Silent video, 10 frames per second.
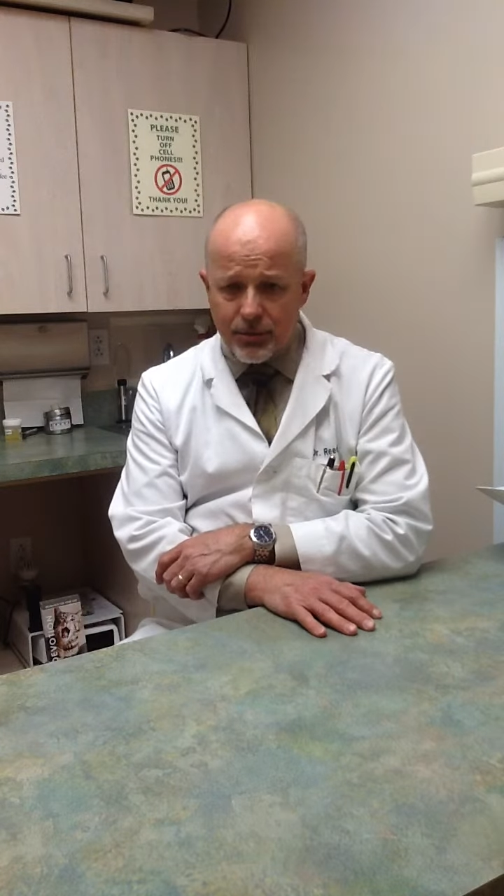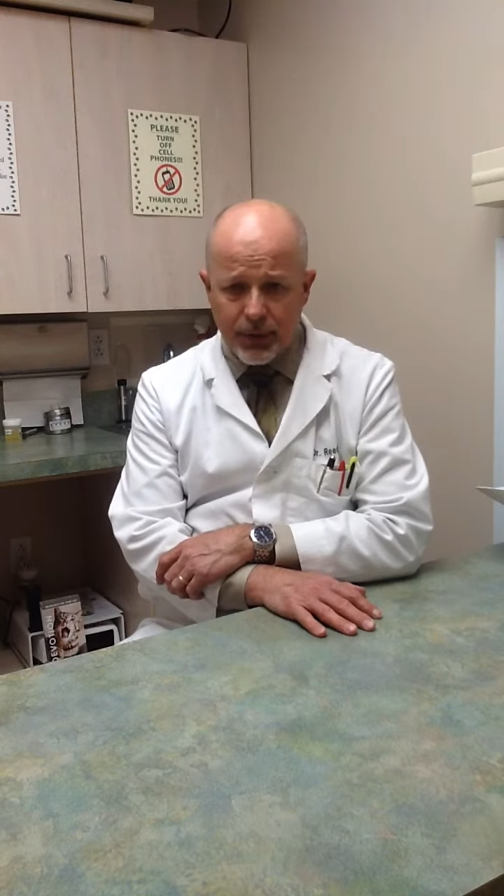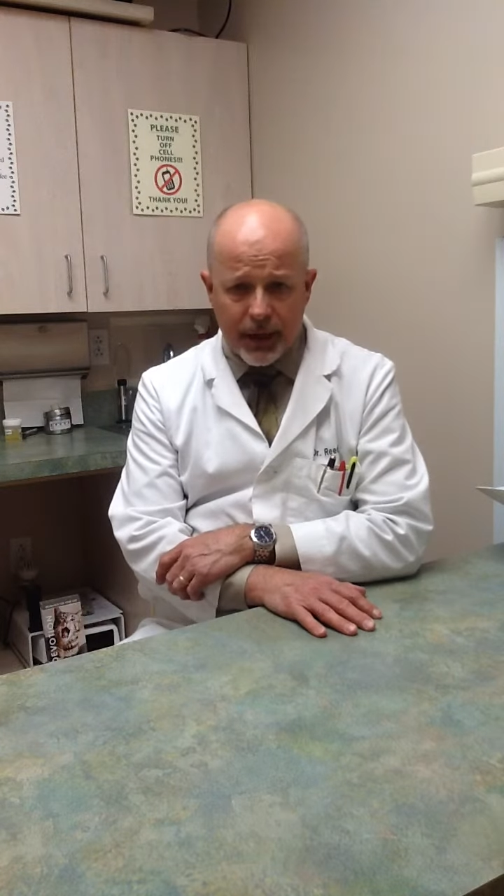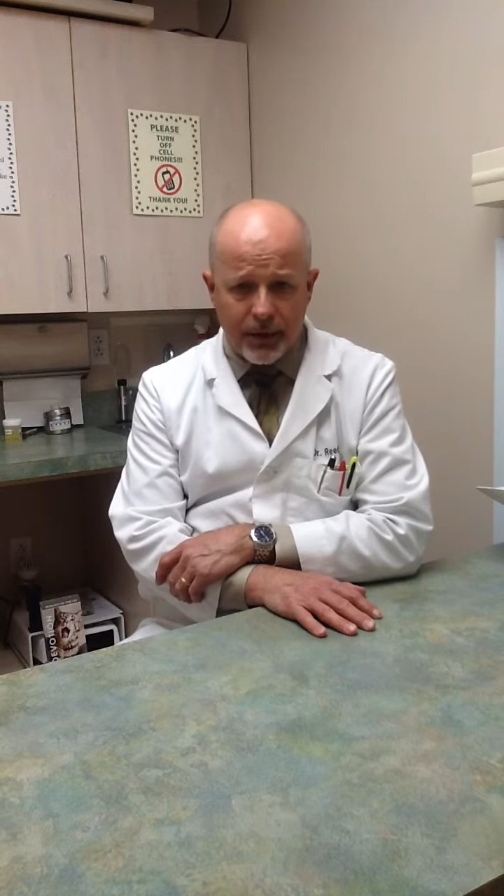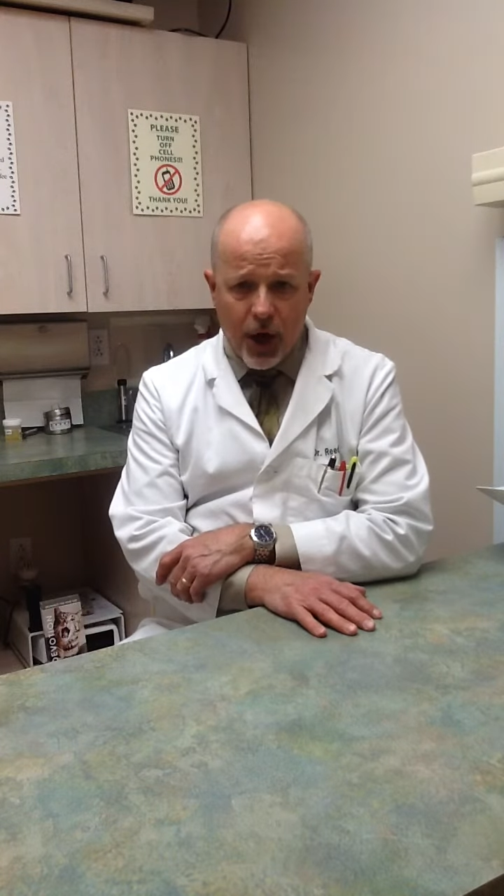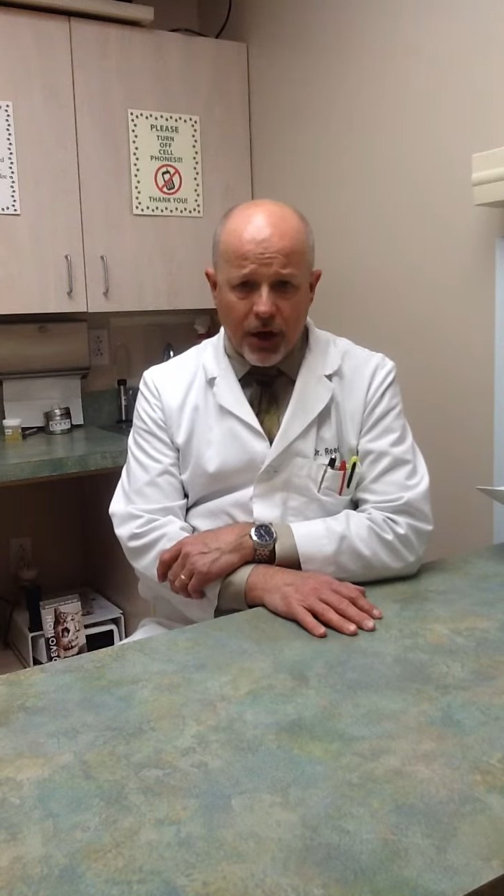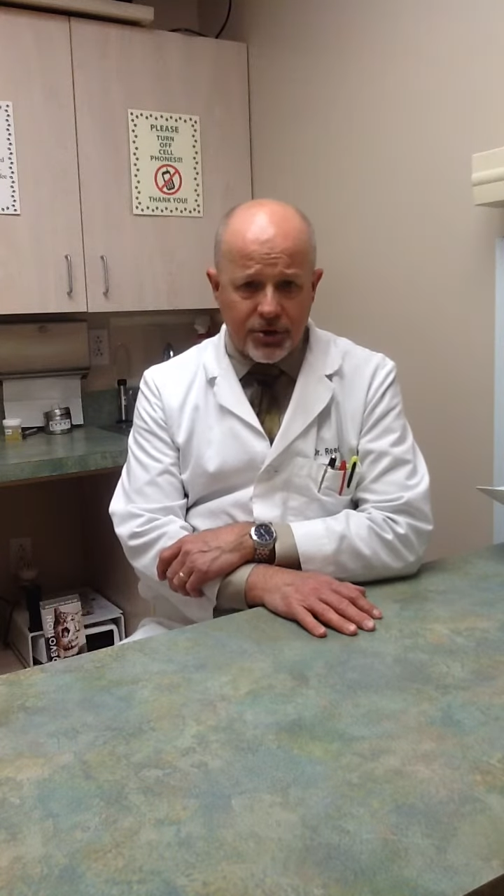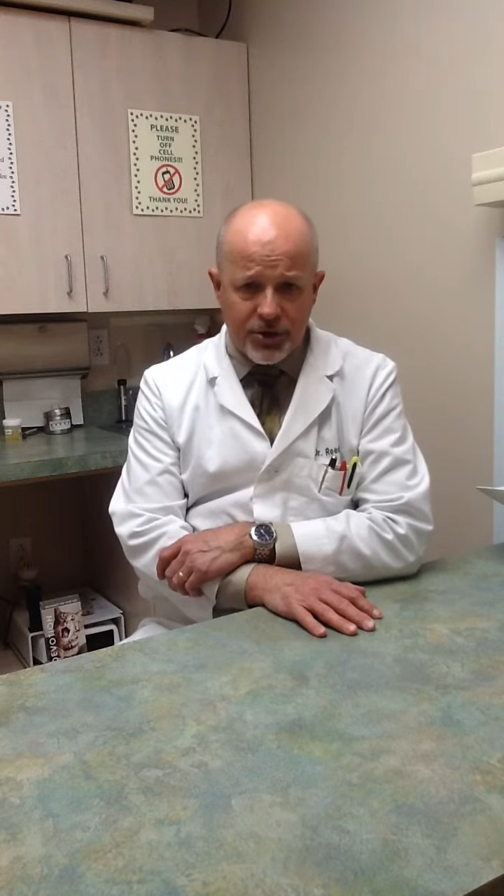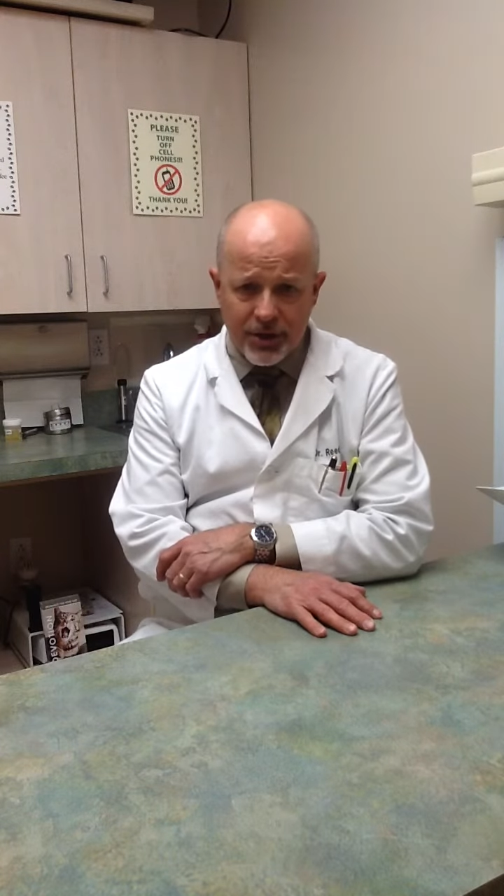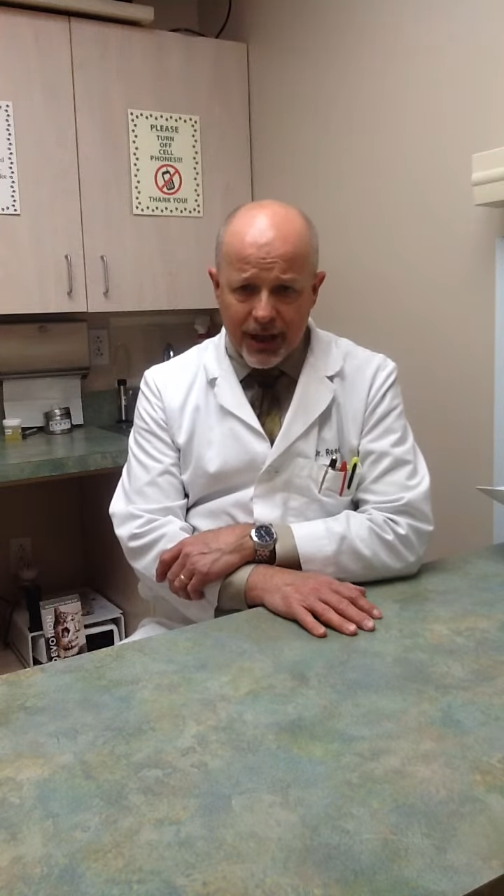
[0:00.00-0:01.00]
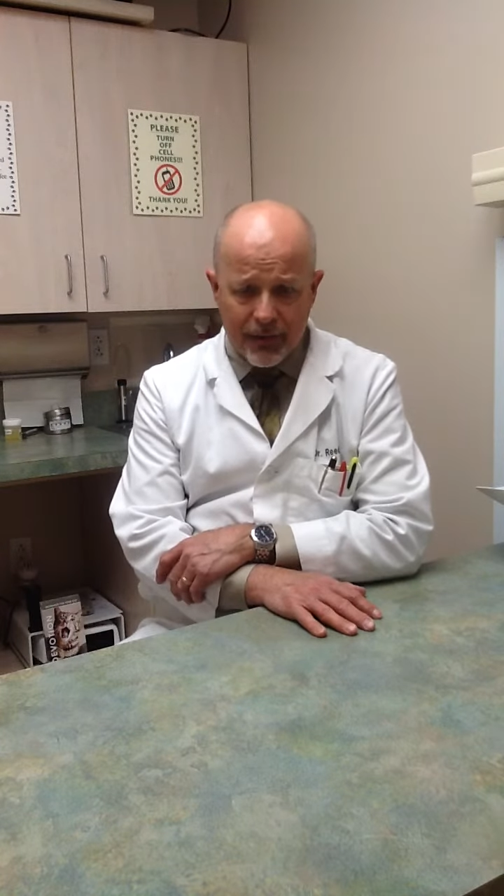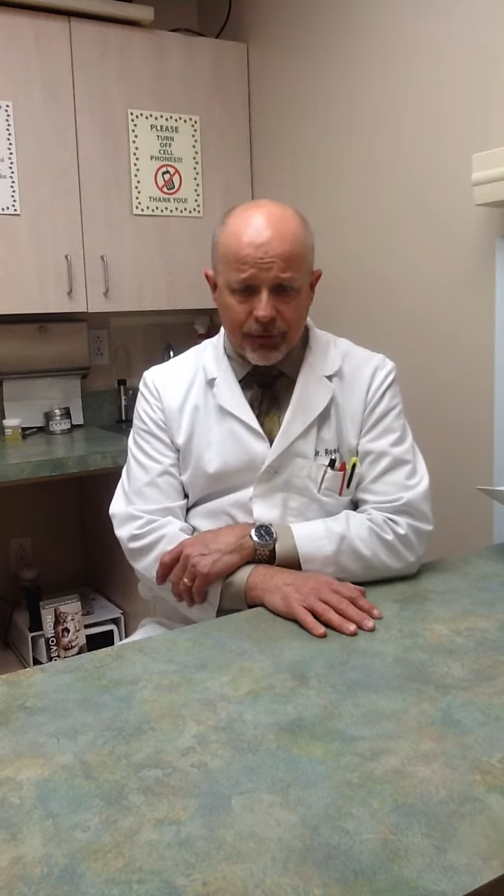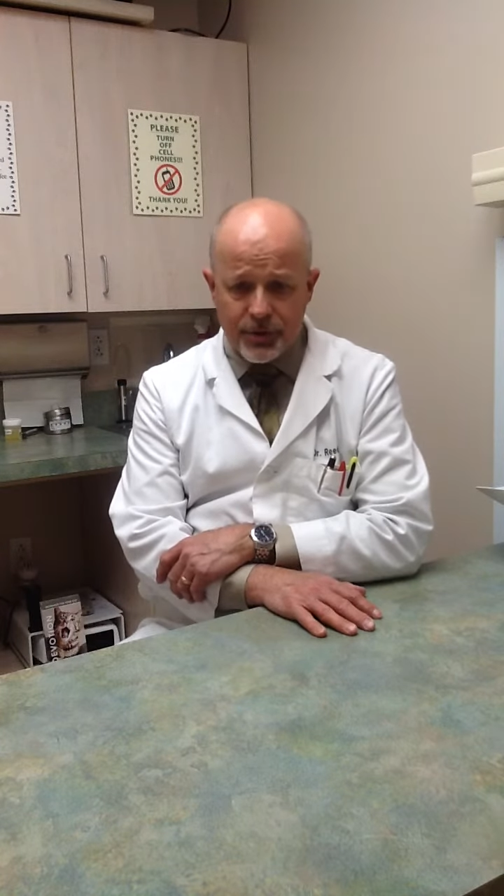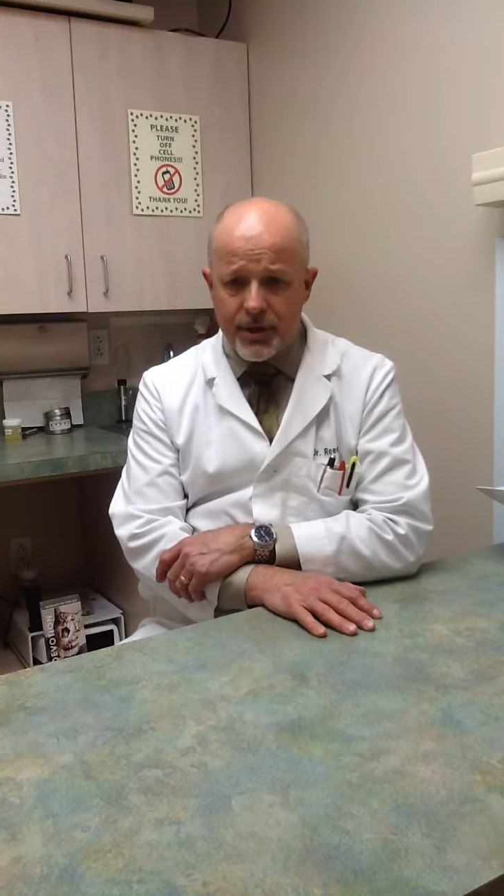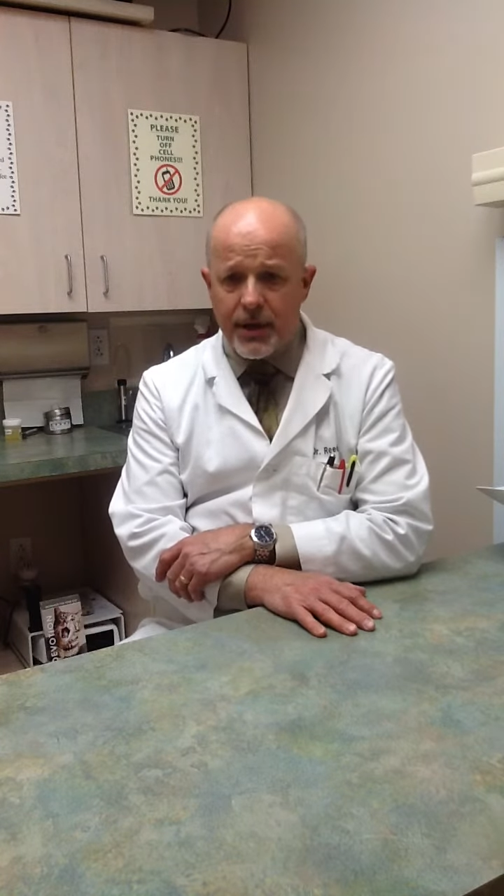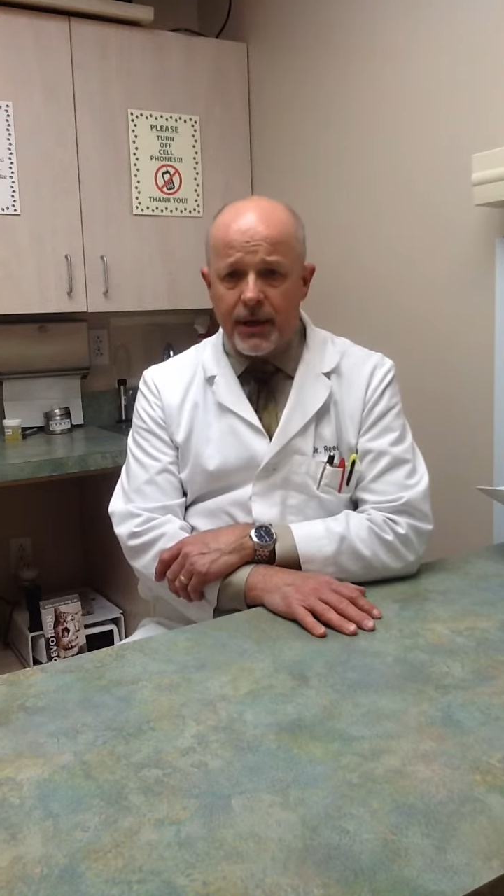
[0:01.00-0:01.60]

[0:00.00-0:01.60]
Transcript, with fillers: blood oxygen levels